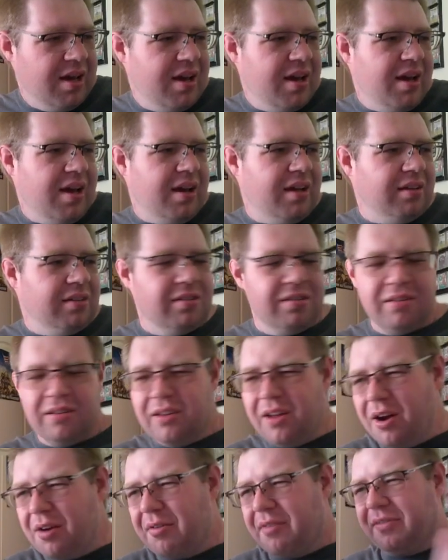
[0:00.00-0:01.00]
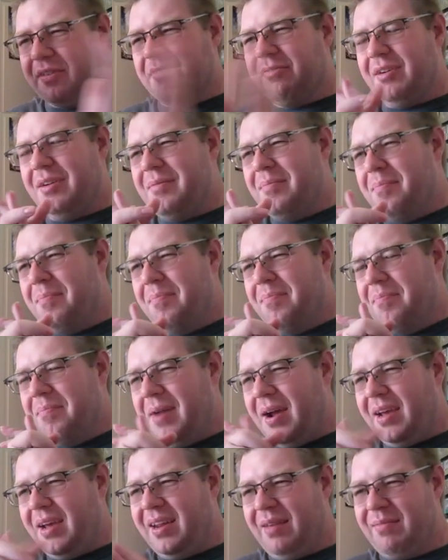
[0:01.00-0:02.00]
Hello everyone,
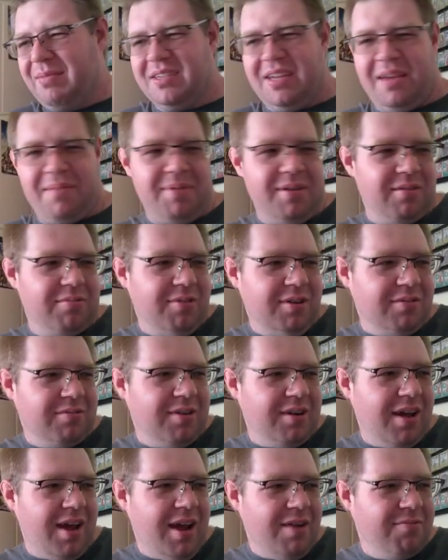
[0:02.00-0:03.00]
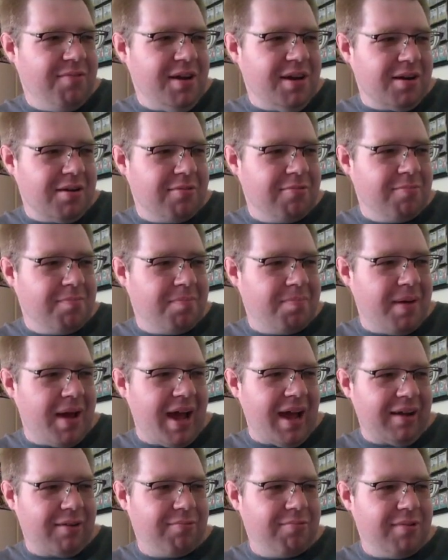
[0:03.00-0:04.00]
my name is AP the Weird One, and we are
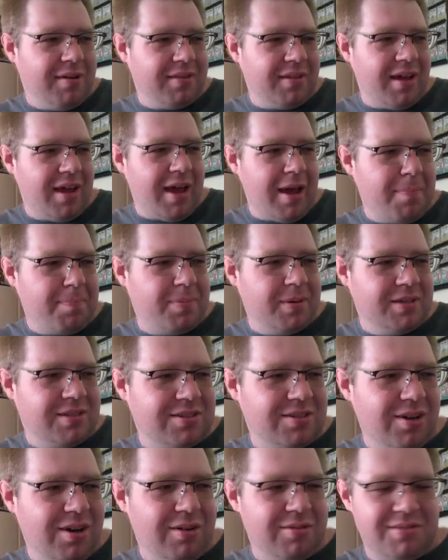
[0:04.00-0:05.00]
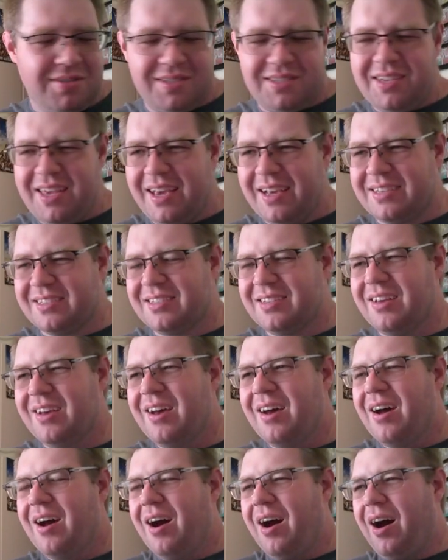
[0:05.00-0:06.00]
back with episode 6
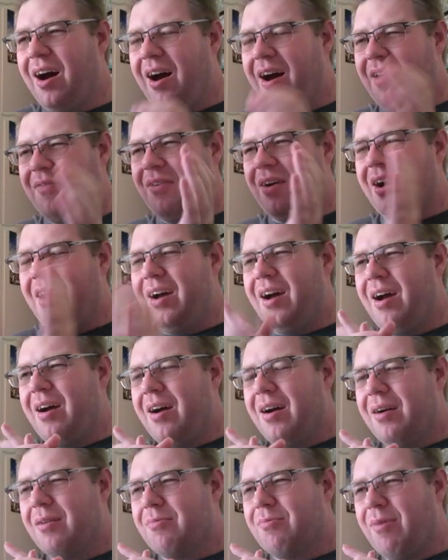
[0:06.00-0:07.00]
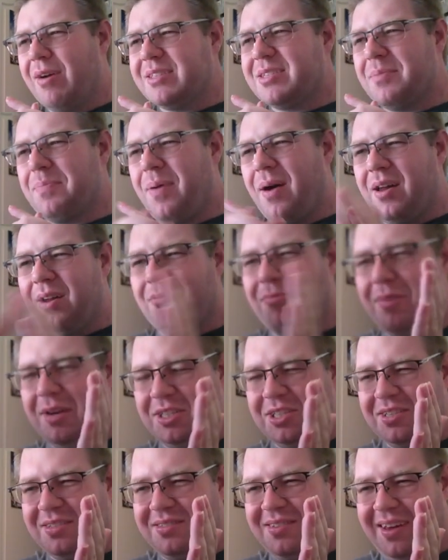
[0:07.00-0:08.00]
of Once Upon a
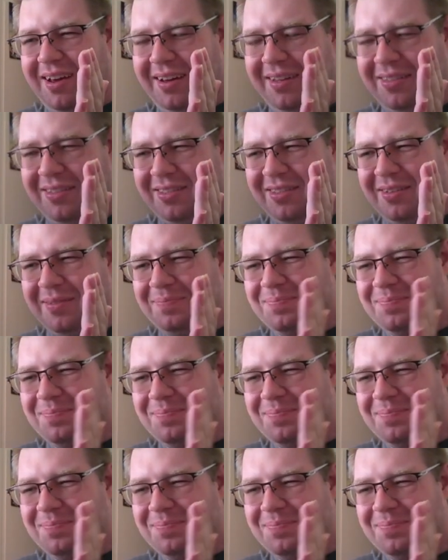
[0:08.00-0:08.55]
Wish's Death.